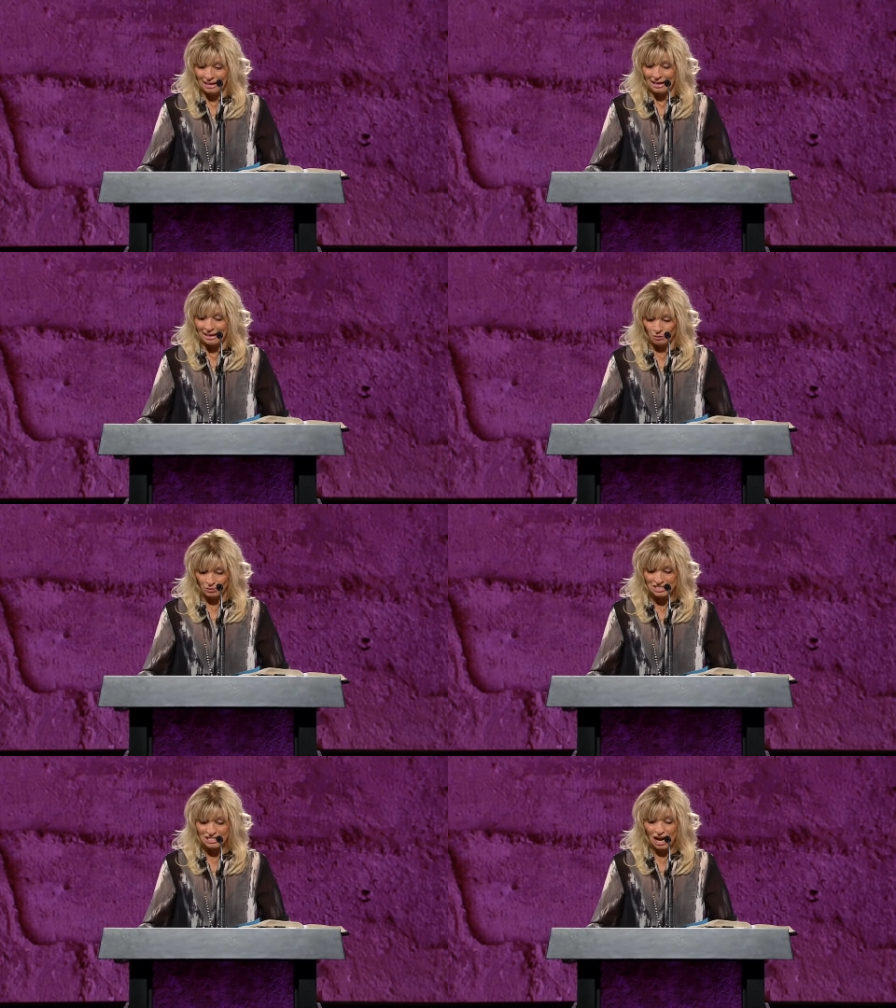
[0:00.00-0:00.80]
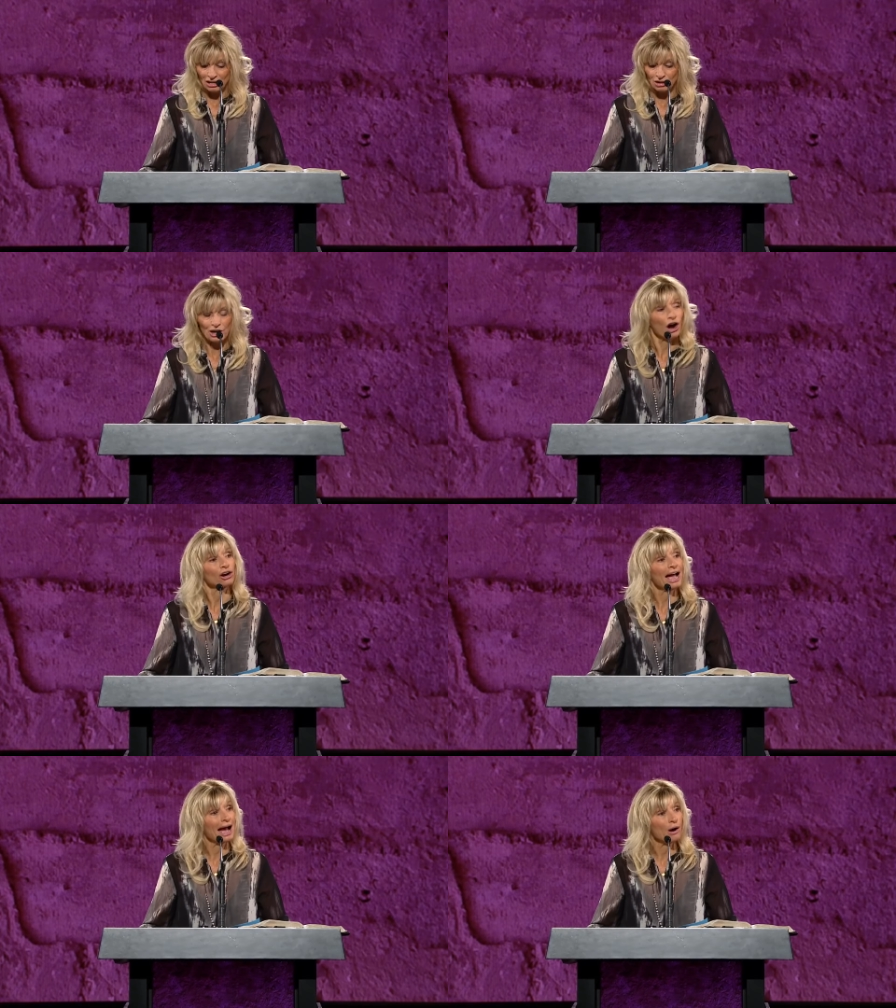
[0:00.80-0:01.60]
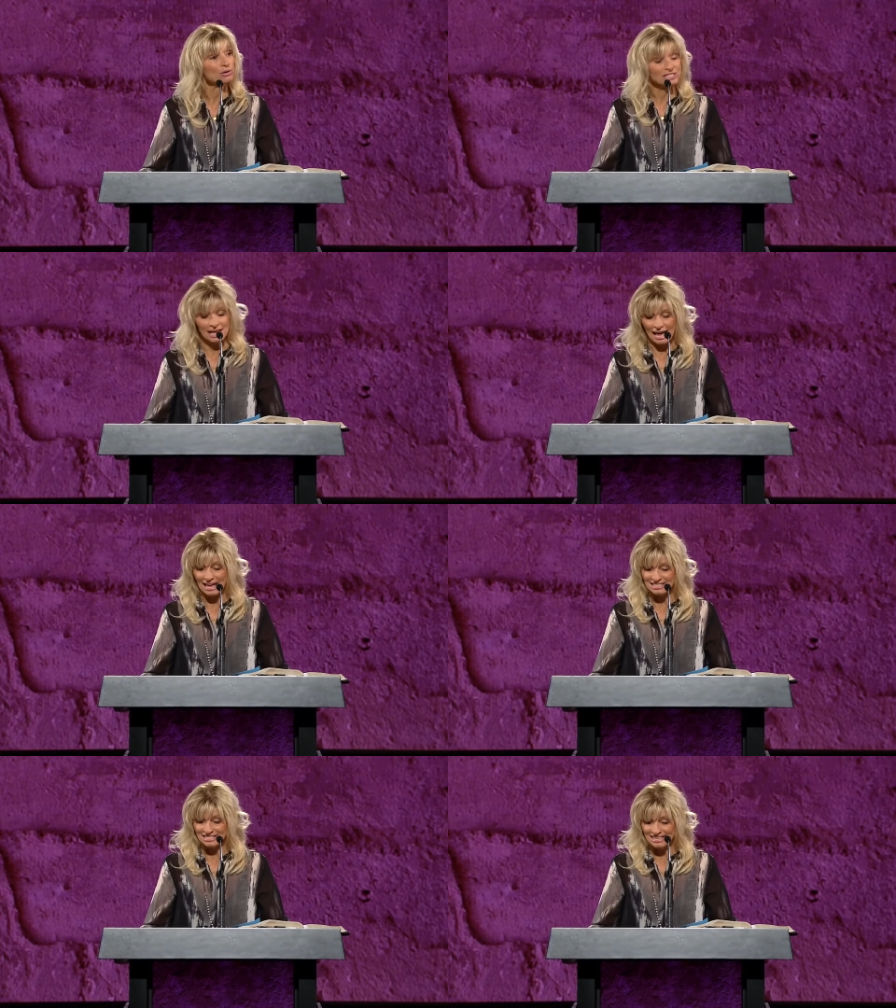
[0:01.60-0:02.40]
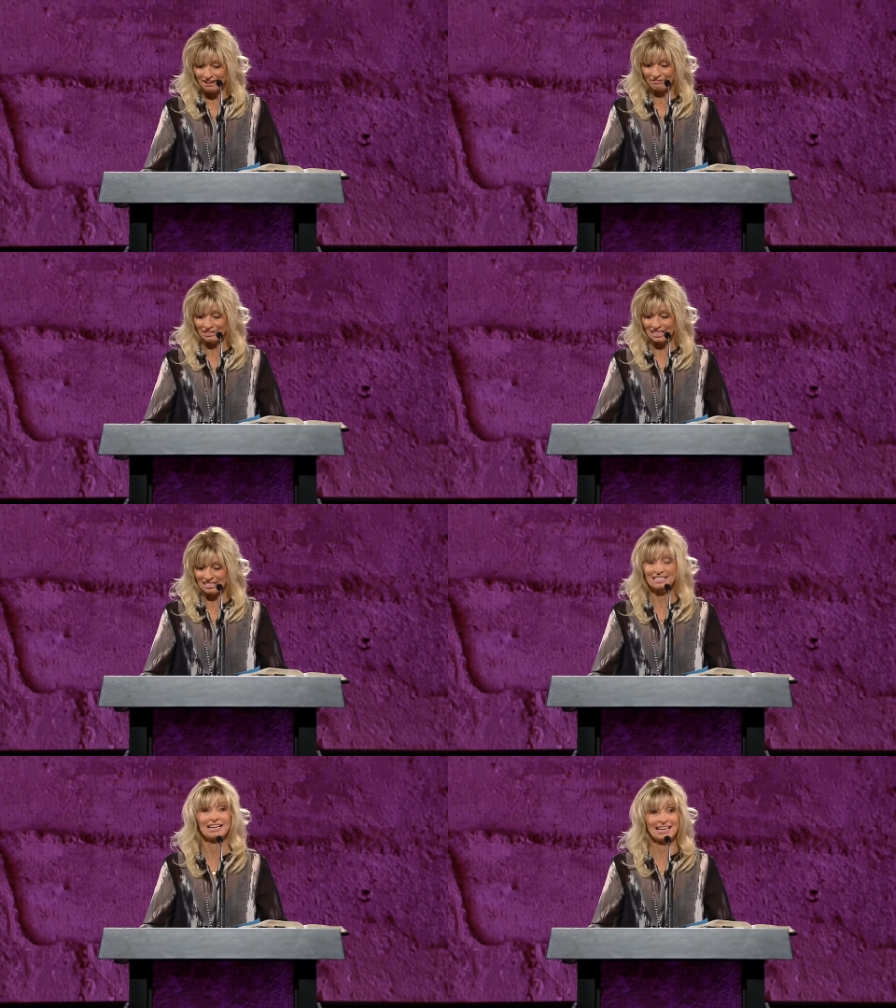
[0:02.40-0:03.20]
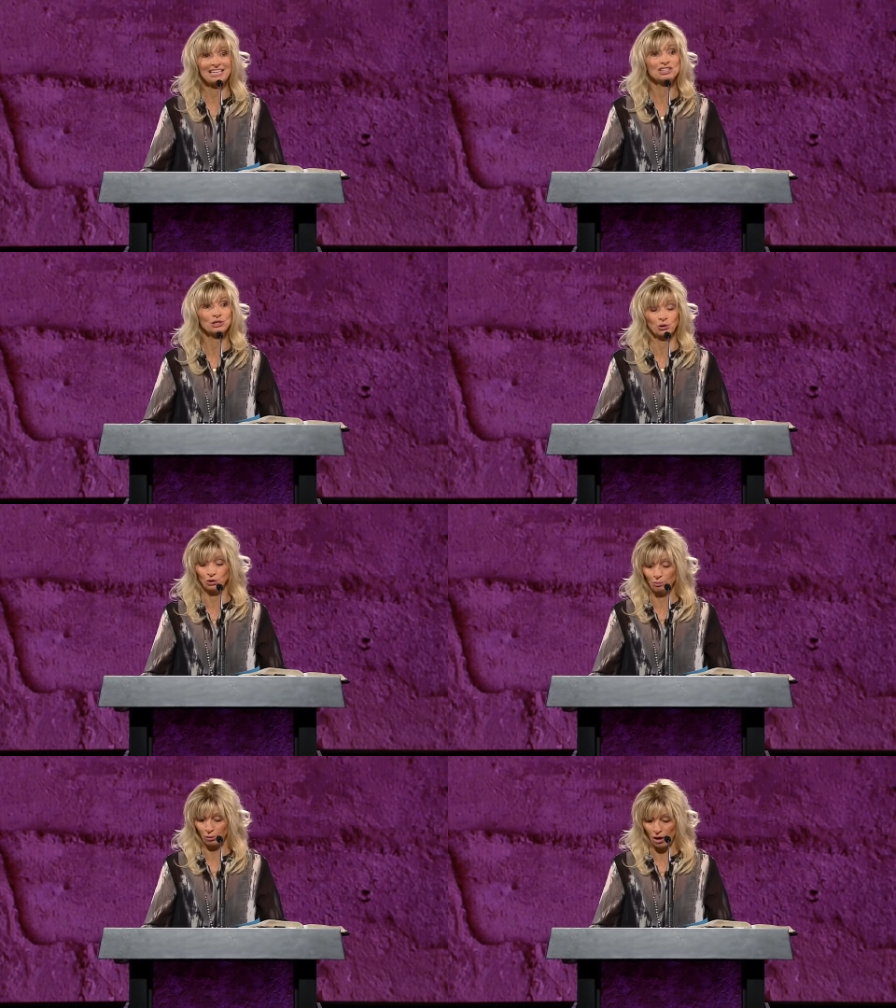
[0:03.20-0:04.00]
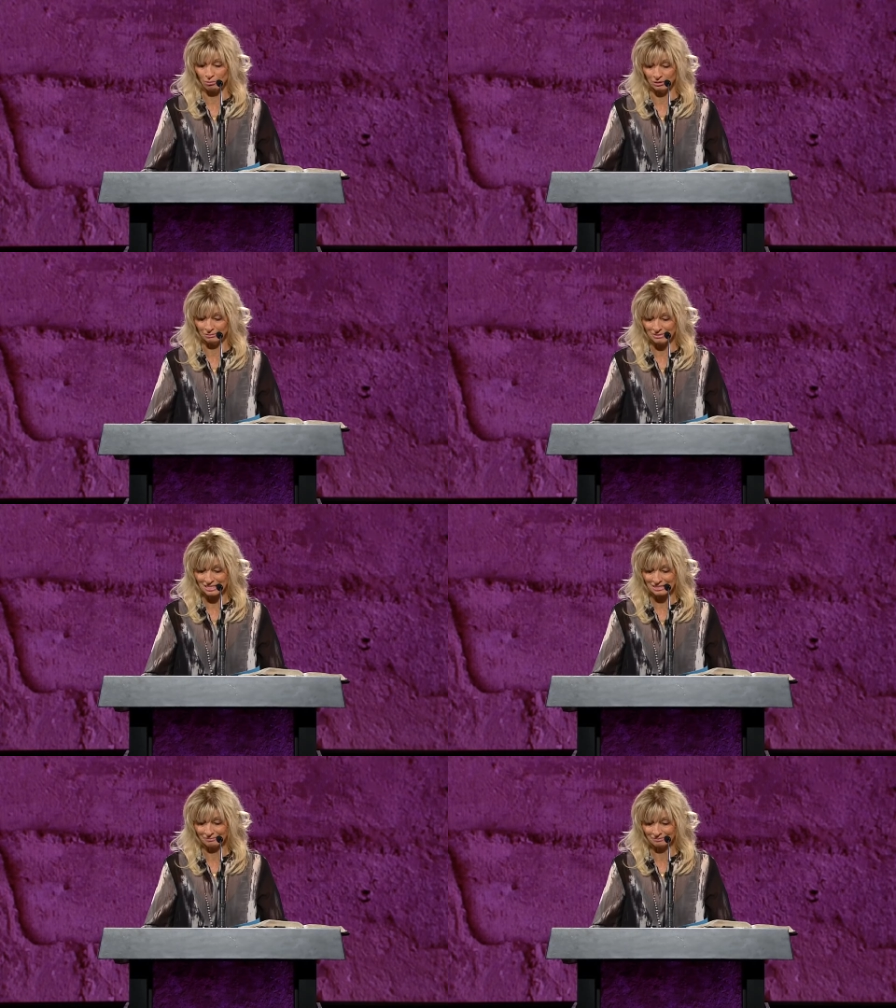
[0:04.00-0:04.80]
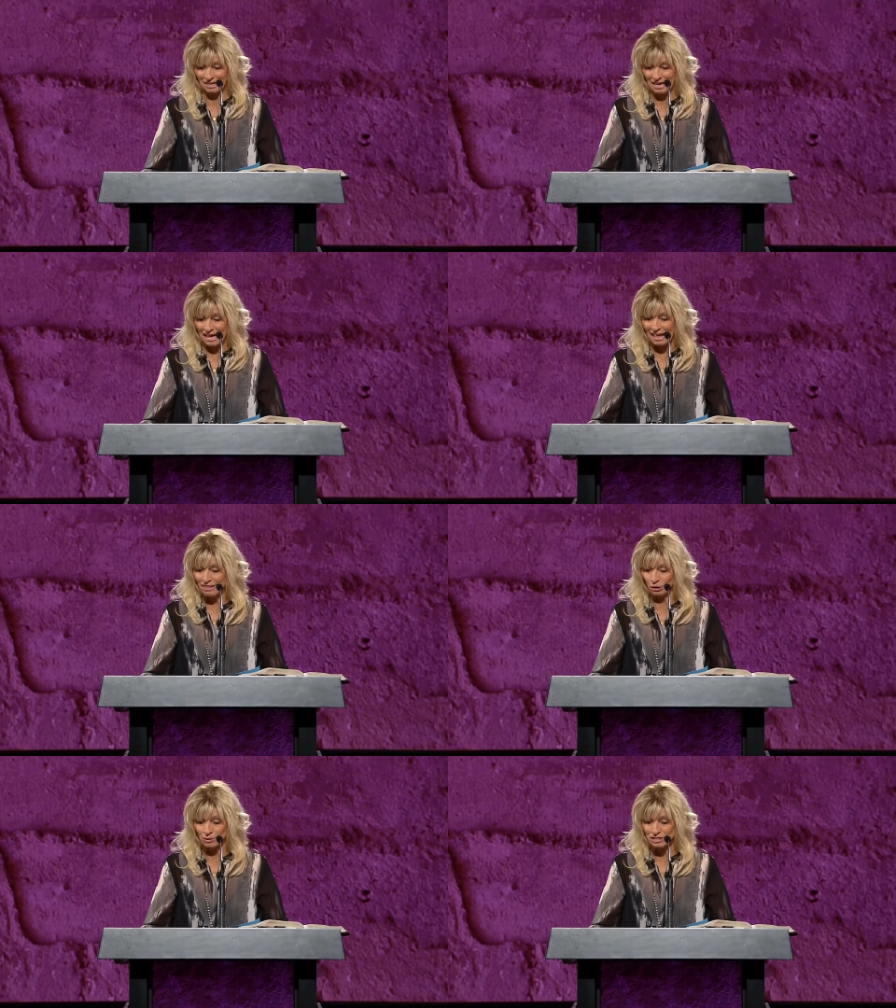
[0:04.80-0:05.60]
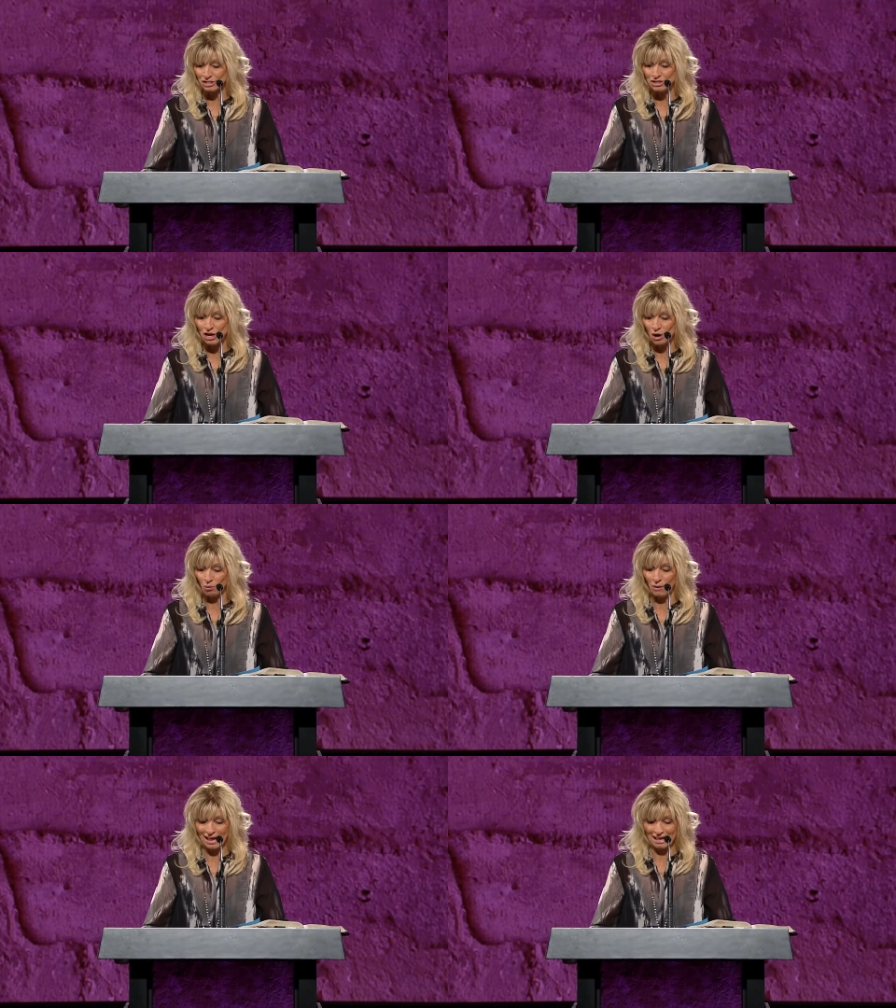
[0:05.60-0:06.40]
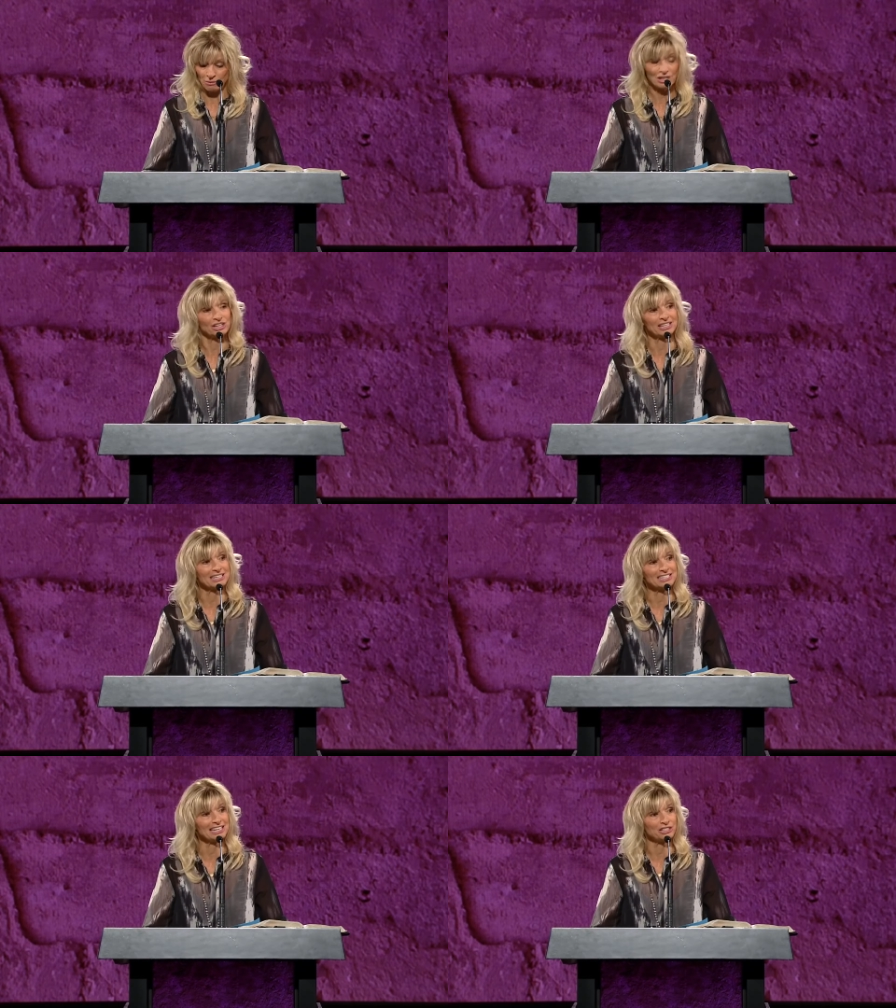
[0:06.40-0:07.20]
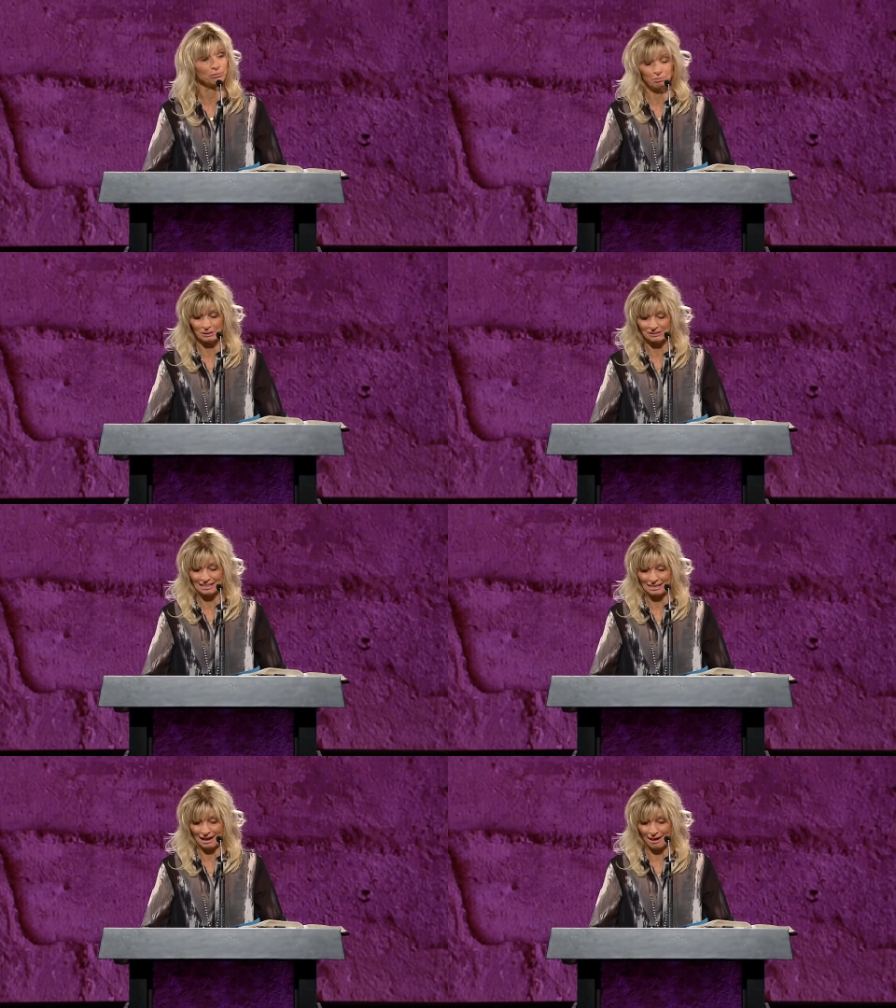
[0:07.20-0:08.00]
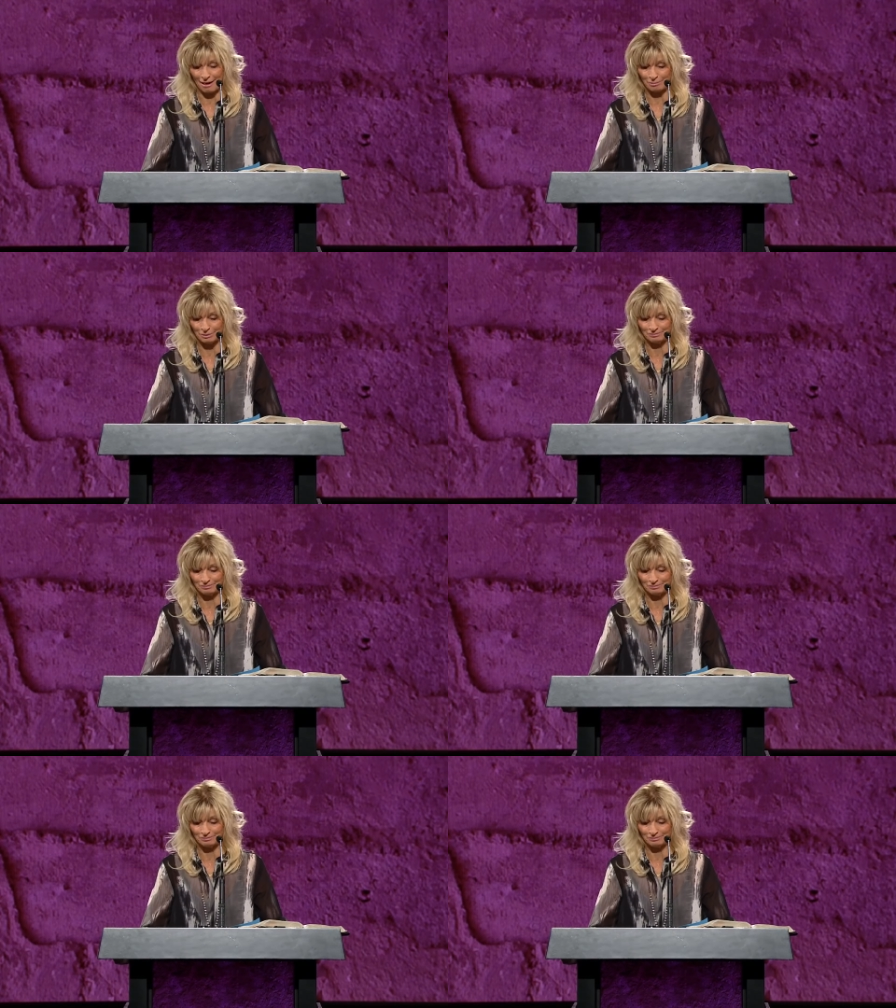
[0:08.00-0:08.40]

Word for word: It was not good. Our house had definite internal problems, and there was no way we could continue building up